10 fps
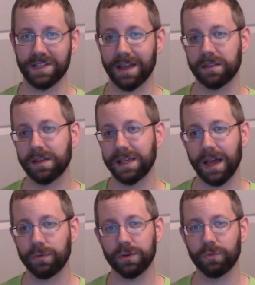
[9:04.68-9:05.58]
deathly.
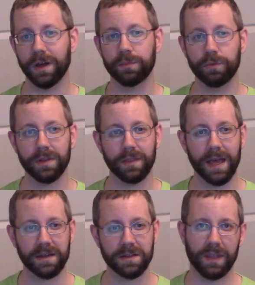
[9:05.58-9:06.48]
I wouldn't want to breathe
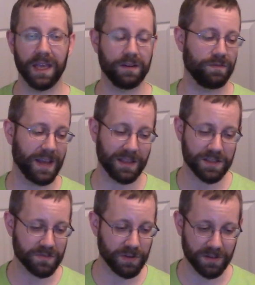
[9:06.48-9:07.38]
that. And
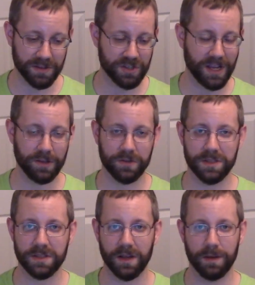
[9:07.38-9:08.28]
violins, violas,
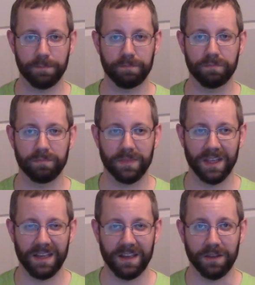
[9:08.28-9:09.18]
cellos,
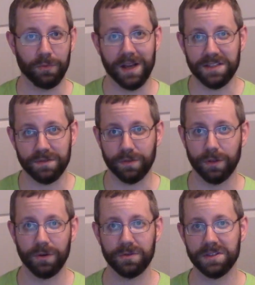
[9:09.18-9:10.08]
the rosin for
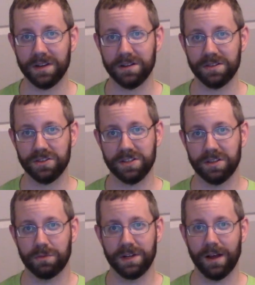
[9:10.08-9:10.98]
those is
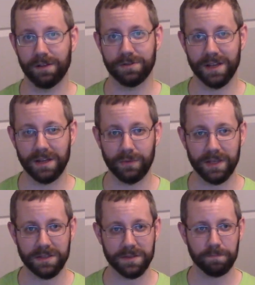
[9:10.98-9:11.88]
just $3
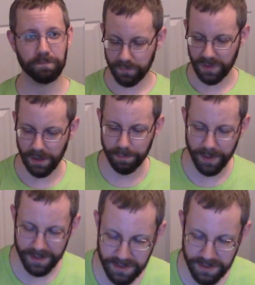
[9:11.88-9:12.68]
anyways. But